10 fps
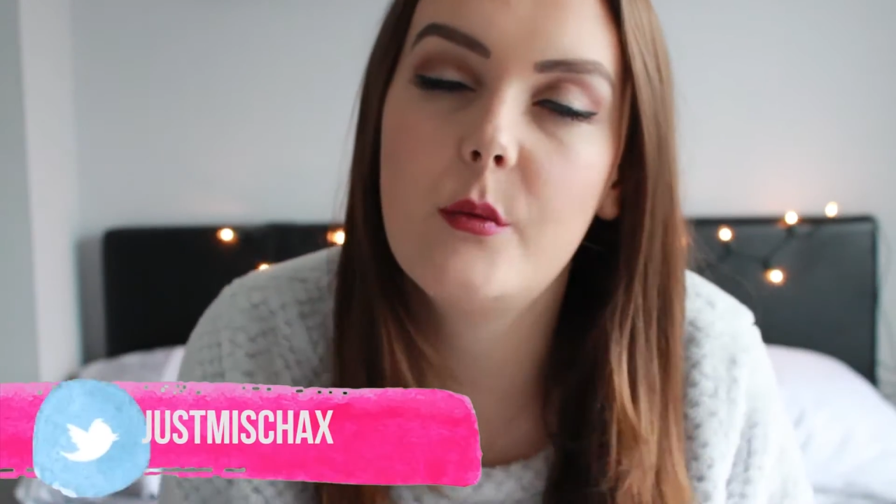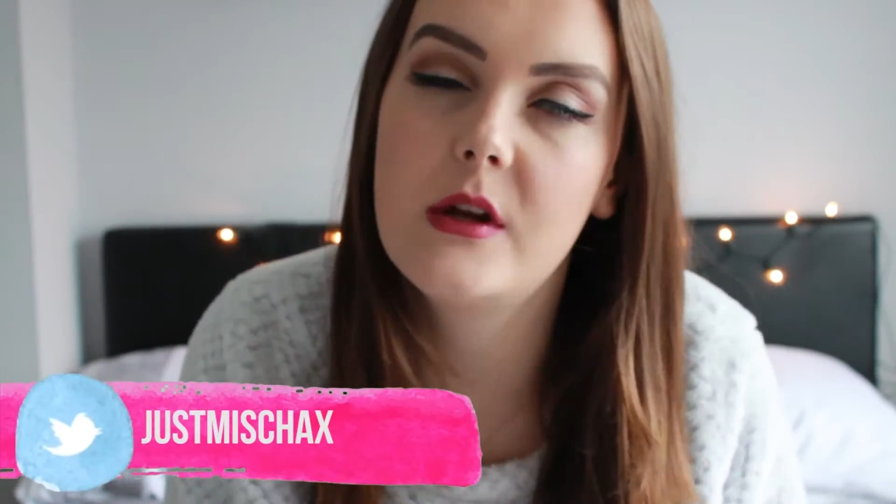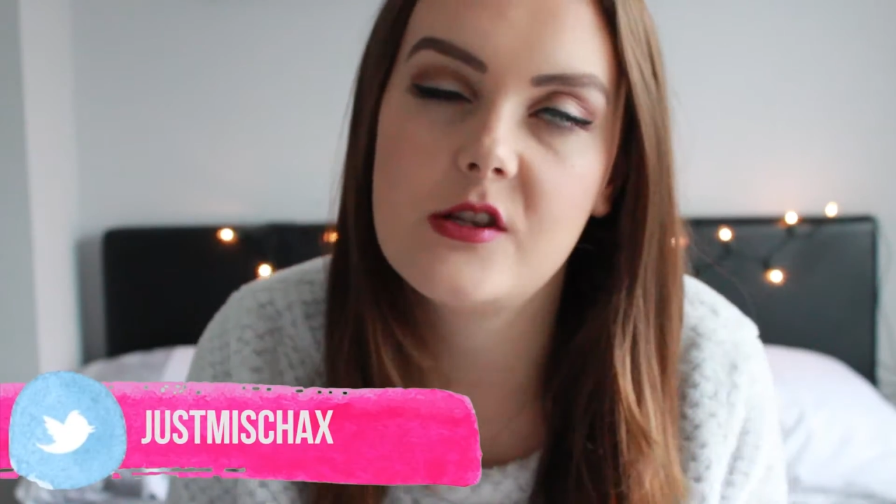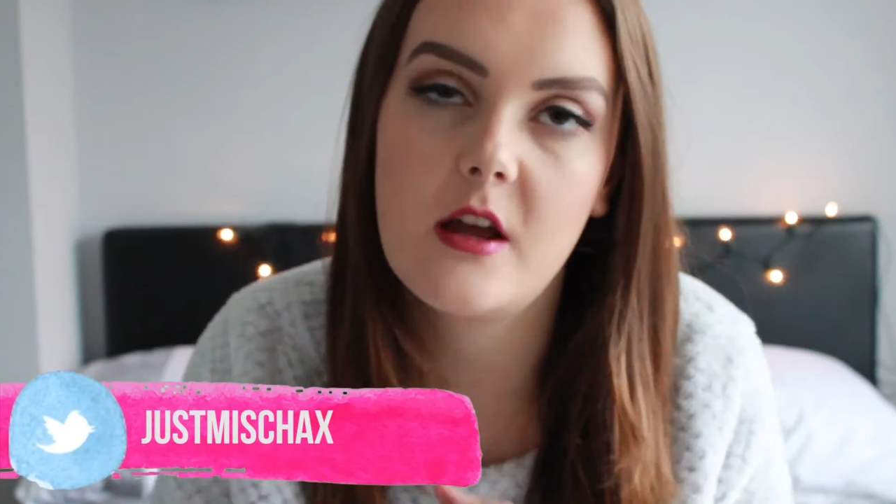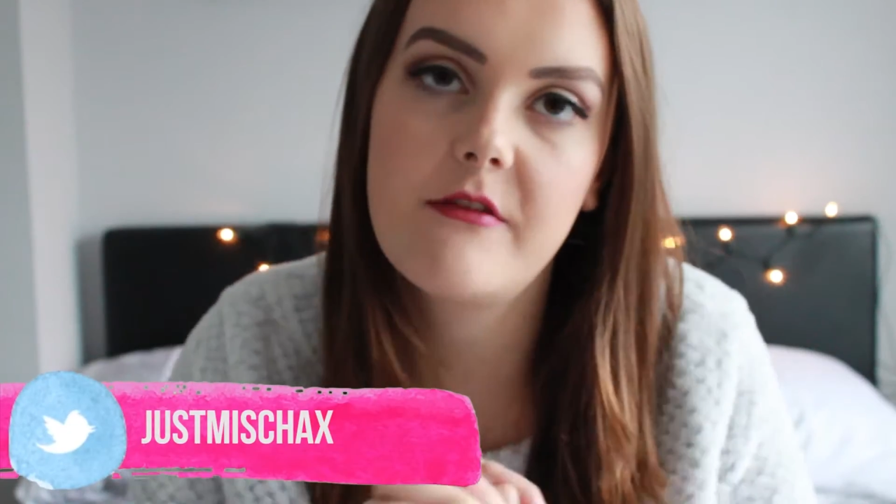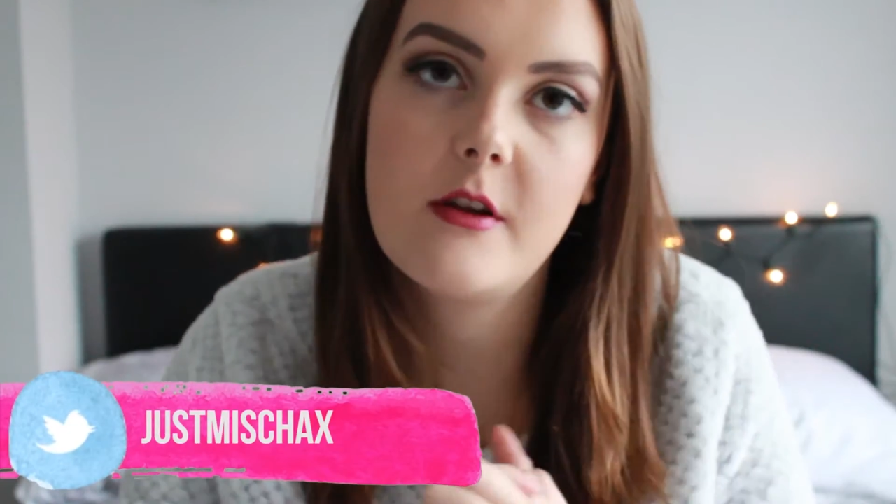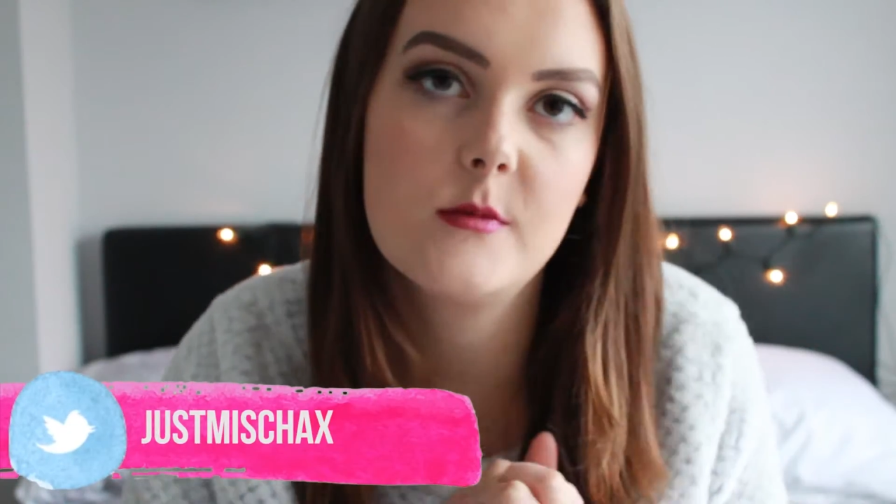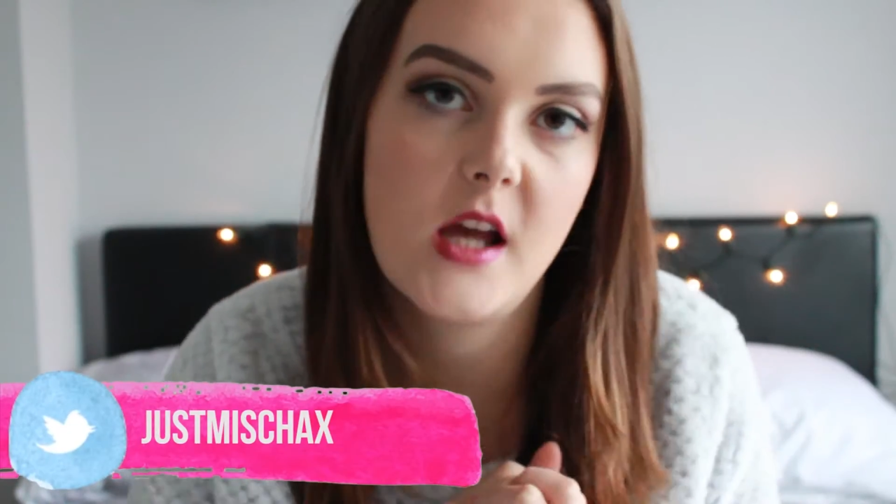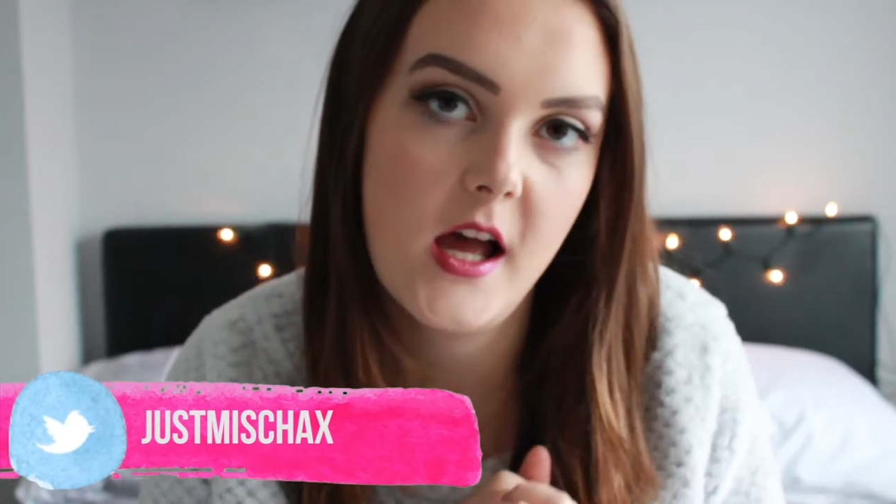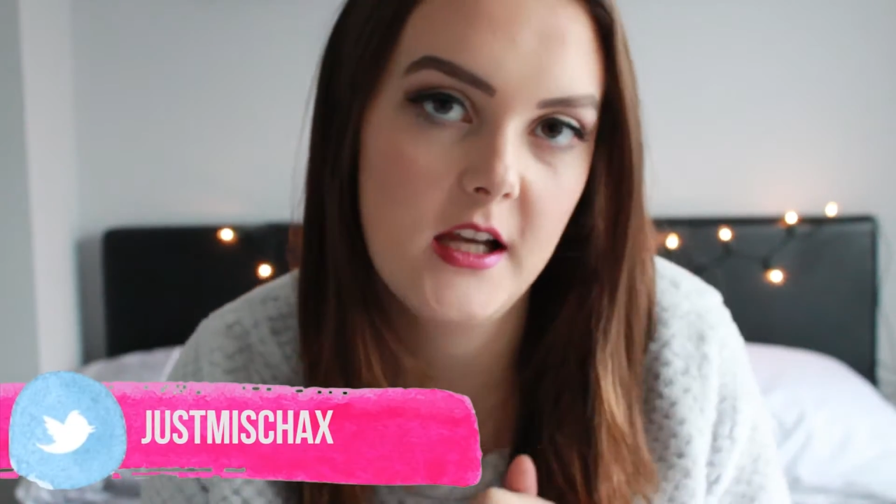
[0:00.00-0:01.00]
which I
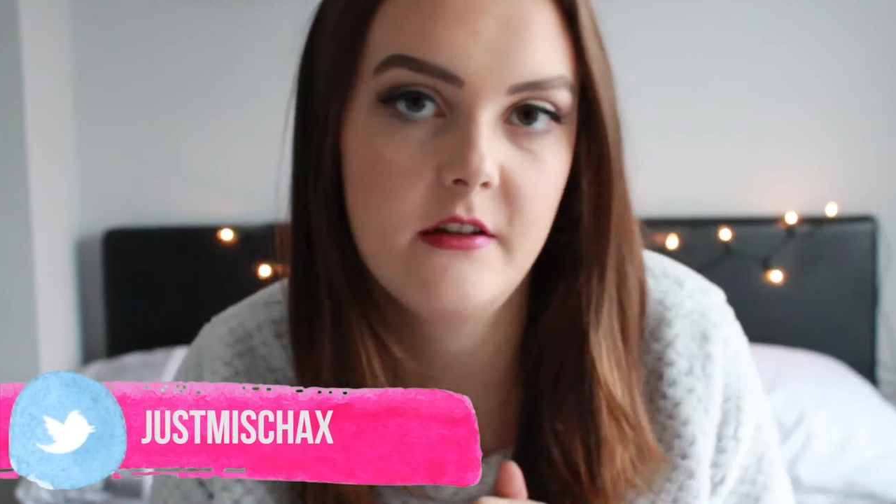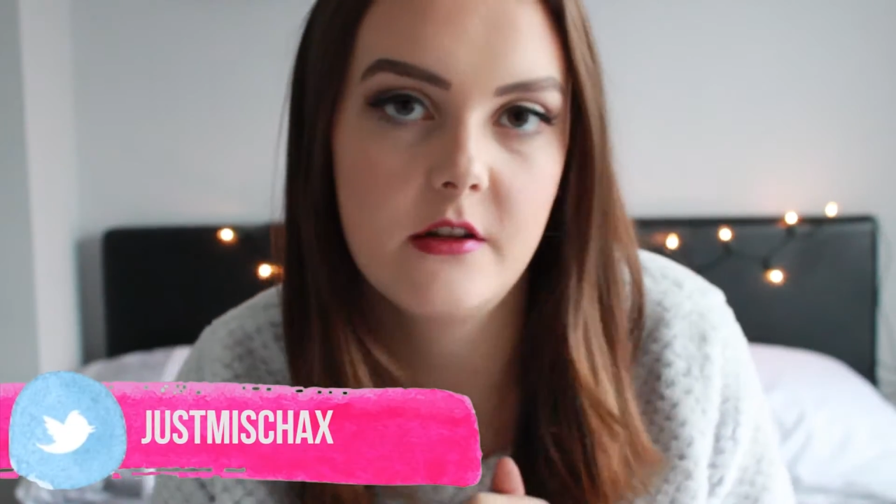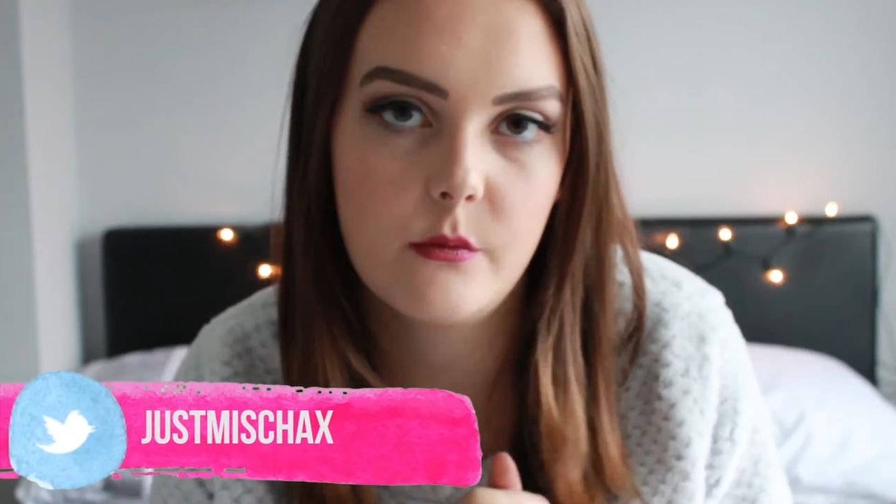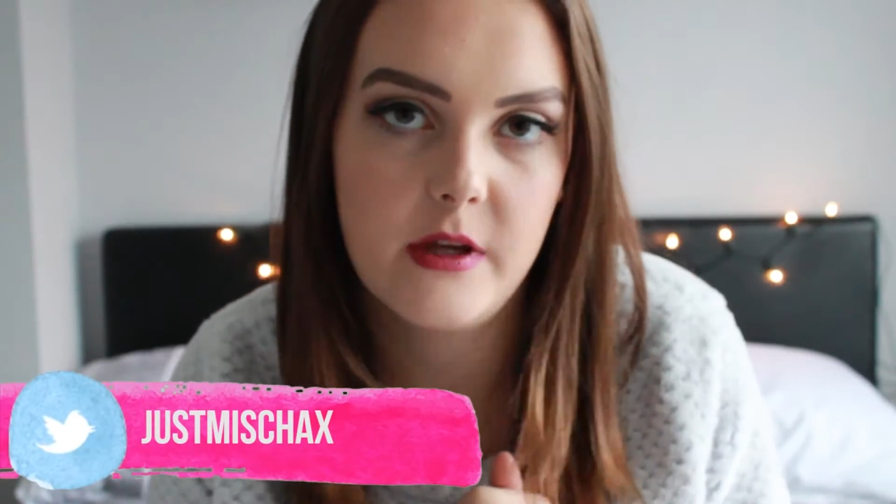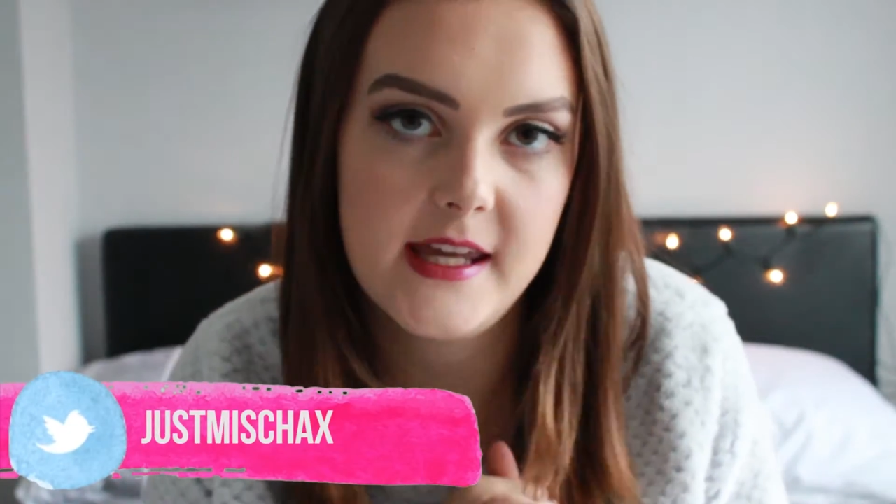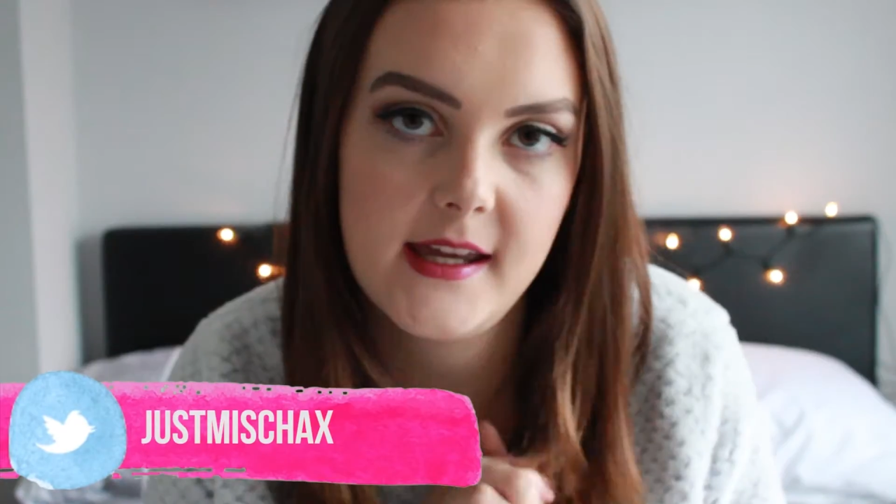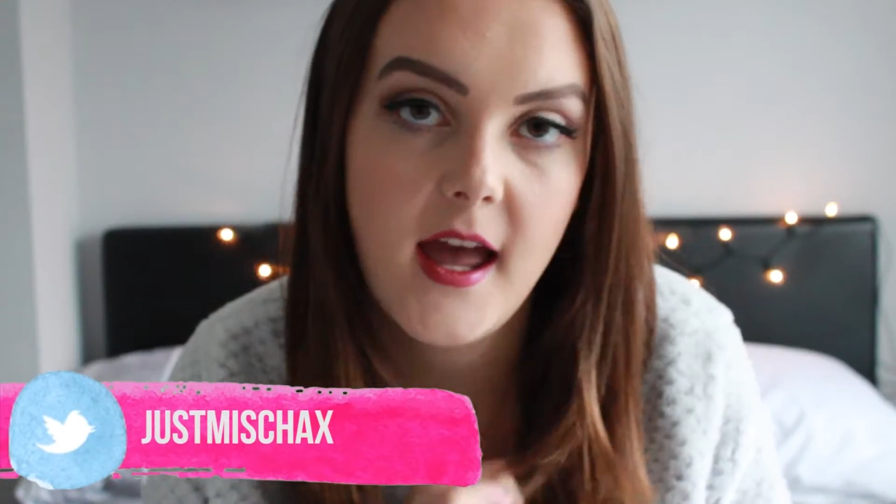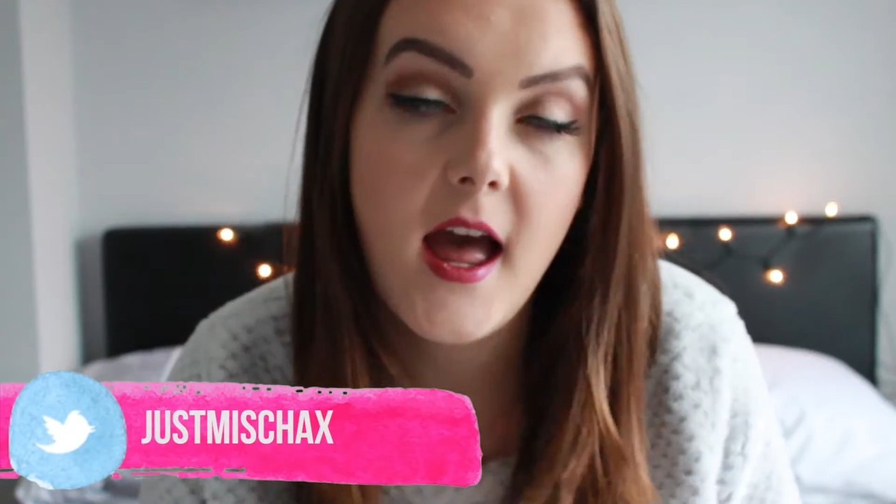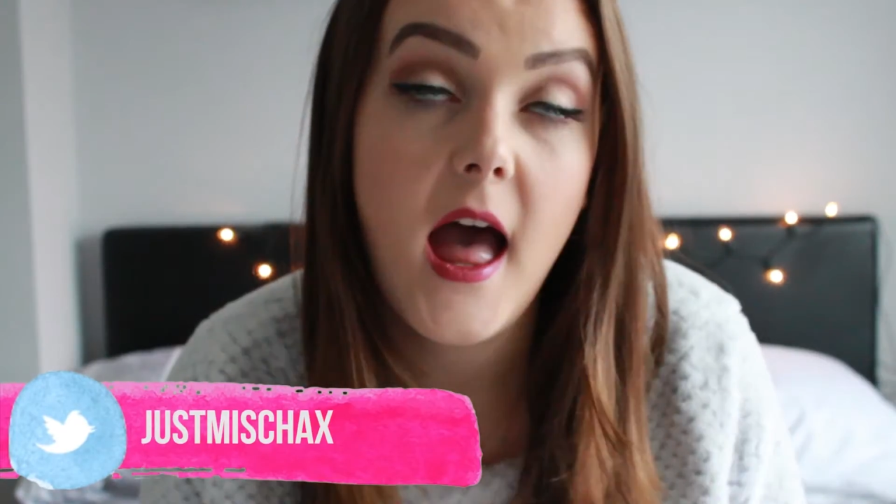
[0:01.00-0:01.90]
filmed earlier in the week.